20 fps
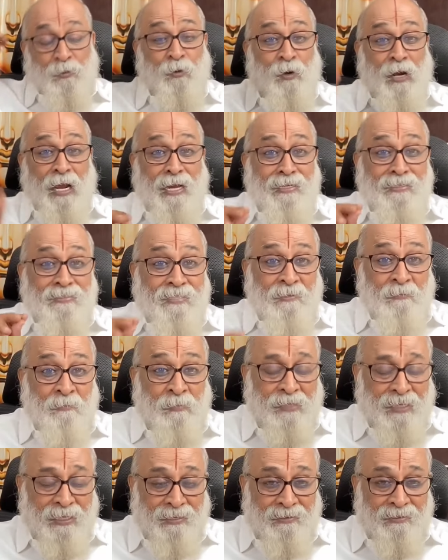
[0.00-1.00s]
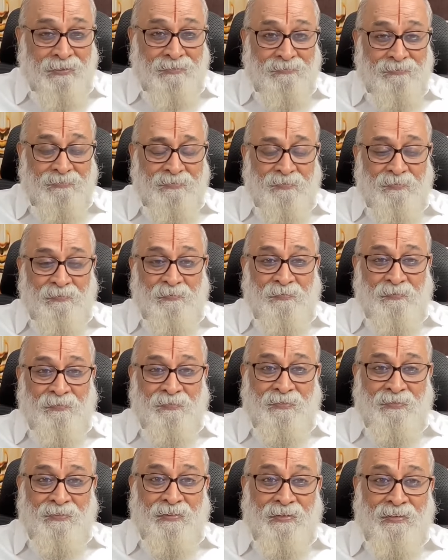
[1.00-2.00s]
You like something,
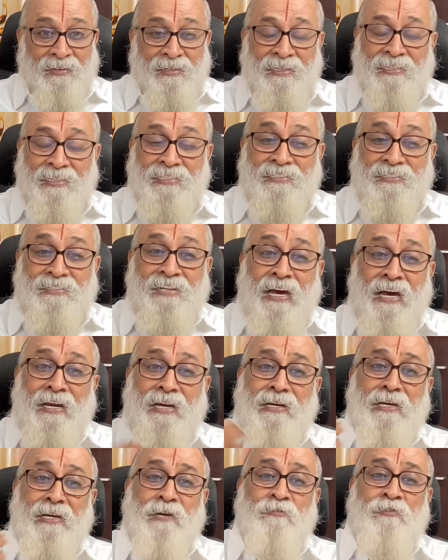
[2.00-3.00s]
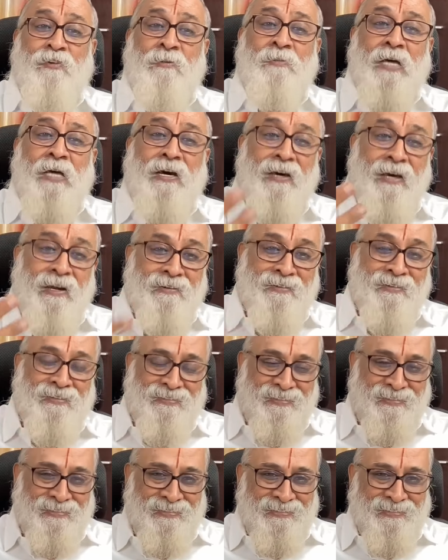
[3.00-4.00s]
it is directly from the
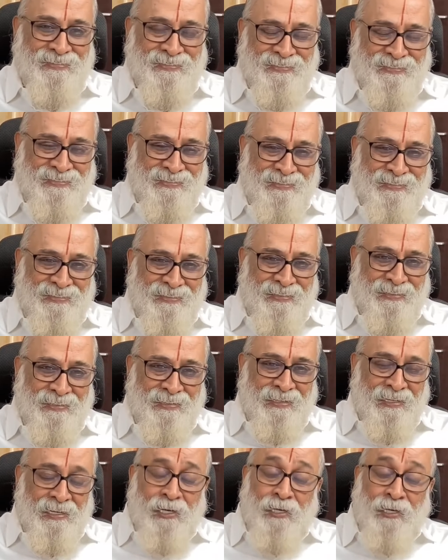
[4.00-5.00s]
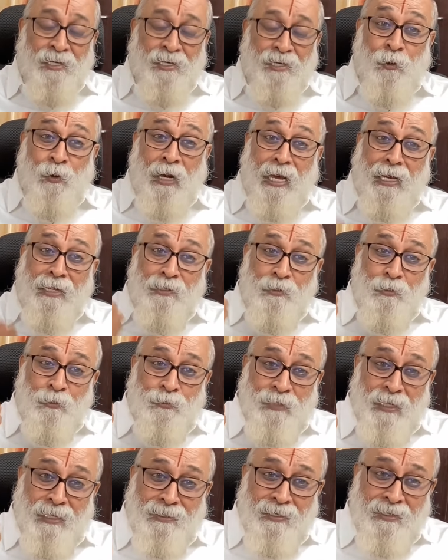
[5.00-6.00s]
heart. You like
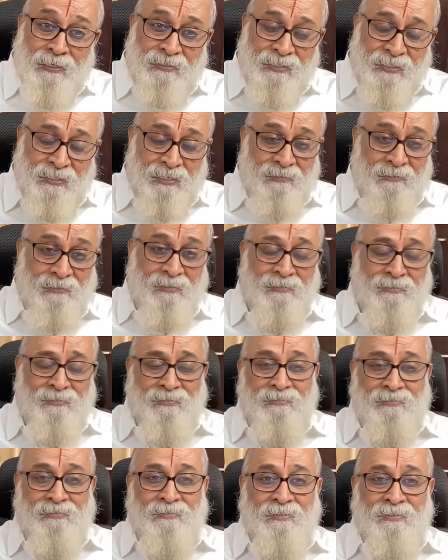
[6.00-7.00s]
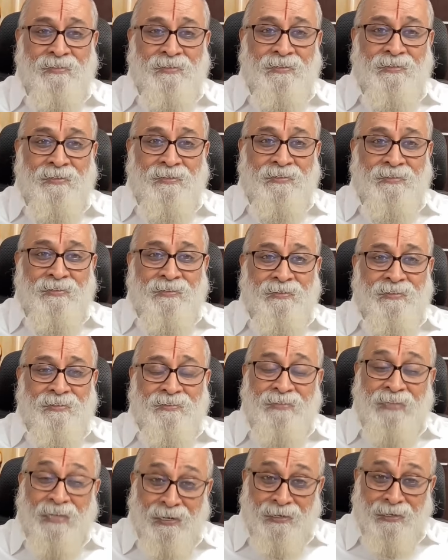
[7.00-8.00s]
to that extent
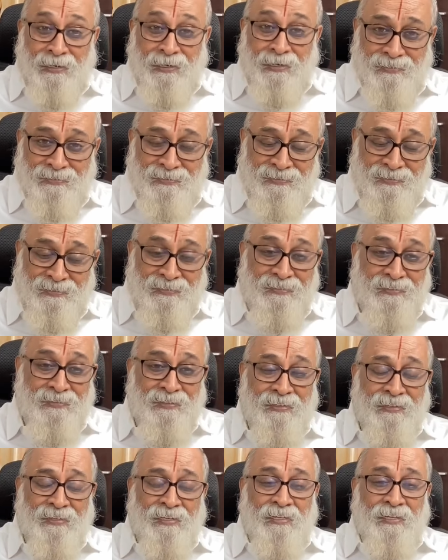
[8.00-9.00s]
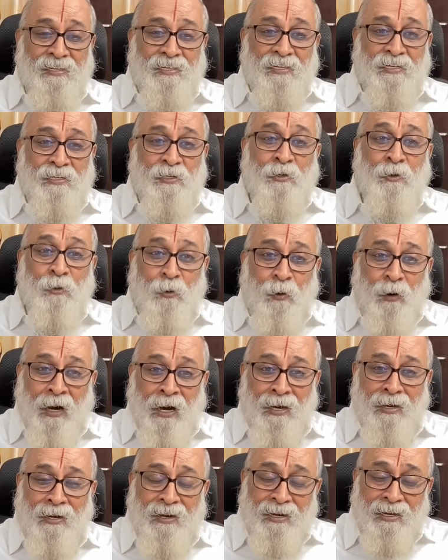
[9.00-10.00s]
that you
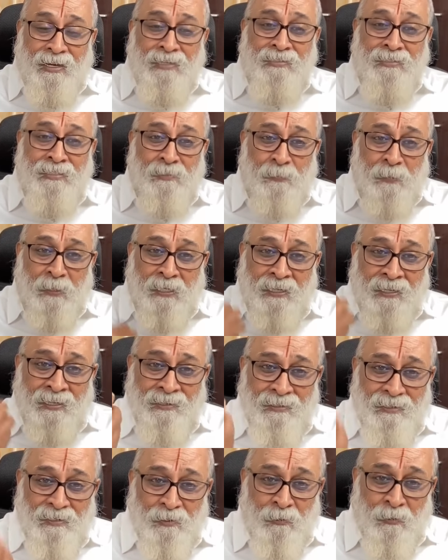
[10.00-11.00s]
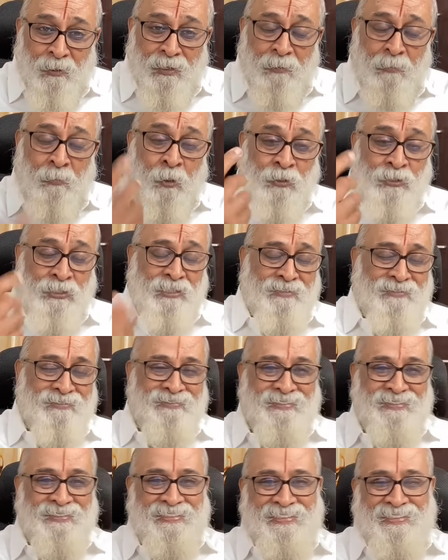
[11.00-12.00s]
are exhibiting your emotion.
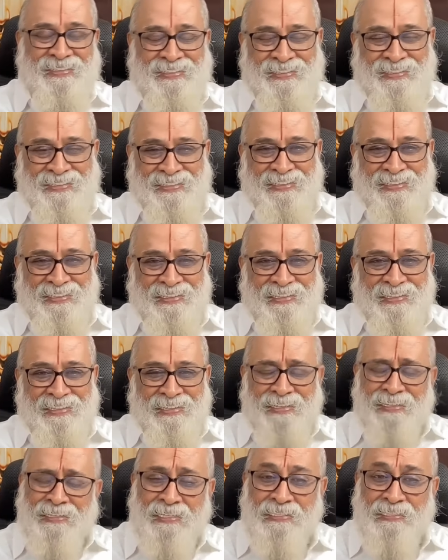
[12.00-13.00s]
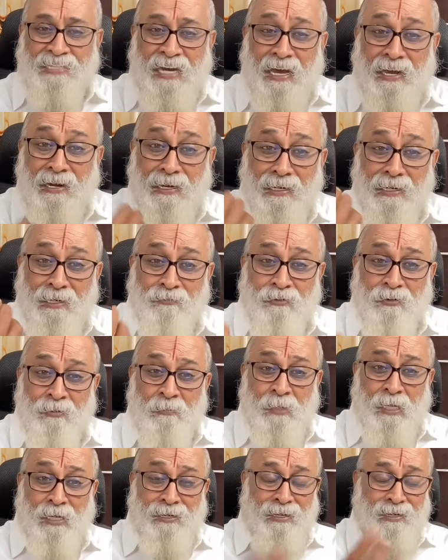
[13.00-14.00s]
It is directly
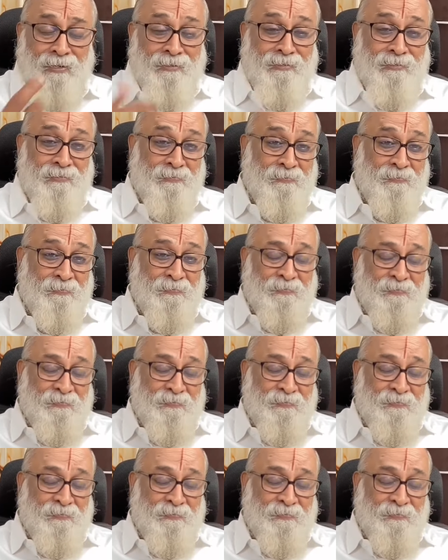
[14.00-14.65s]
from the heart.